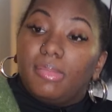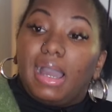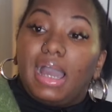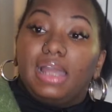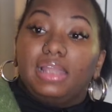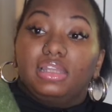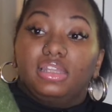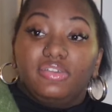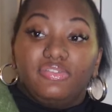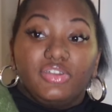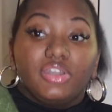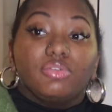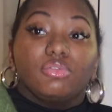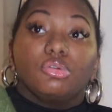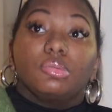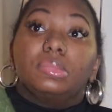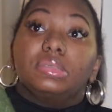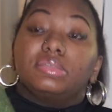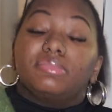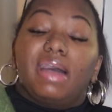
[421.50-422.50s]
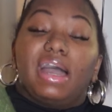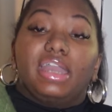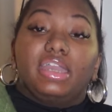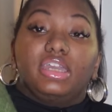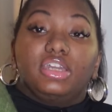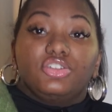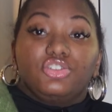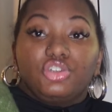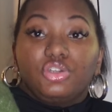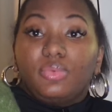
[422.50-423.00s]
my living room is my
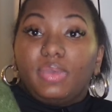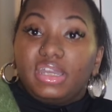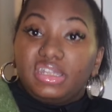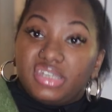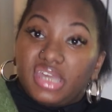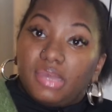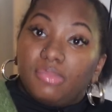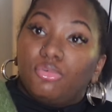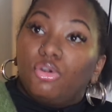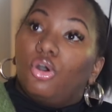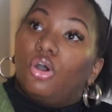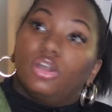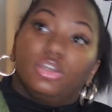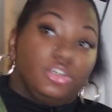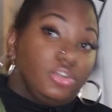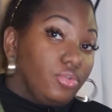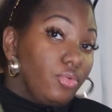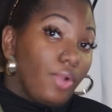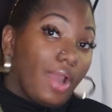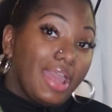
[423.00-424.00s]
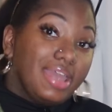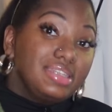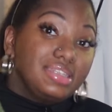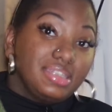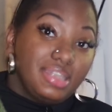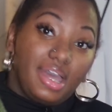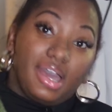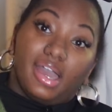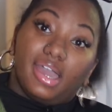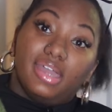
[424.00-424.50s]
entryway table on your right
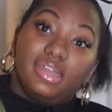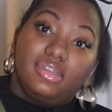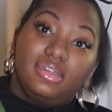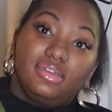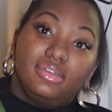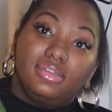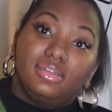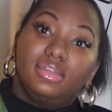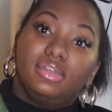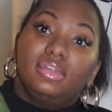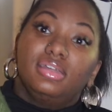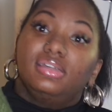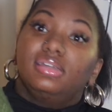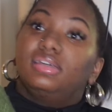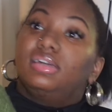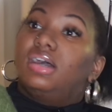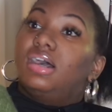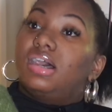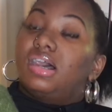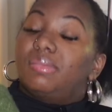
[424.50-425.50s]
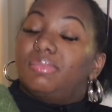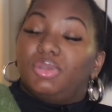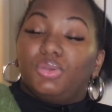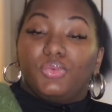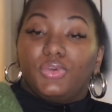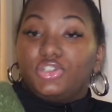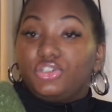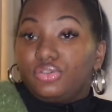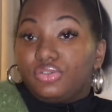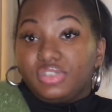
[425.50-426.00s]
side.
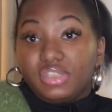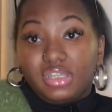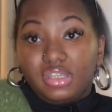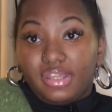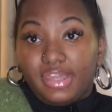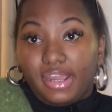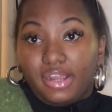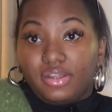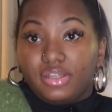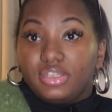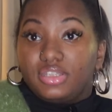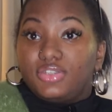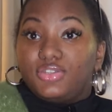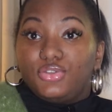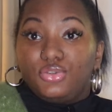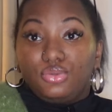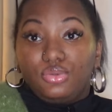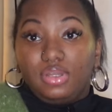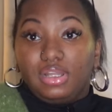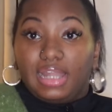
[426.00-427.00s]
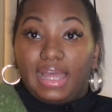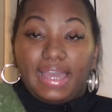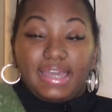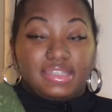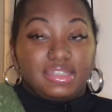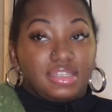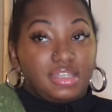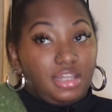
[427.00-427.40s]
And what you'll see there is 2 glass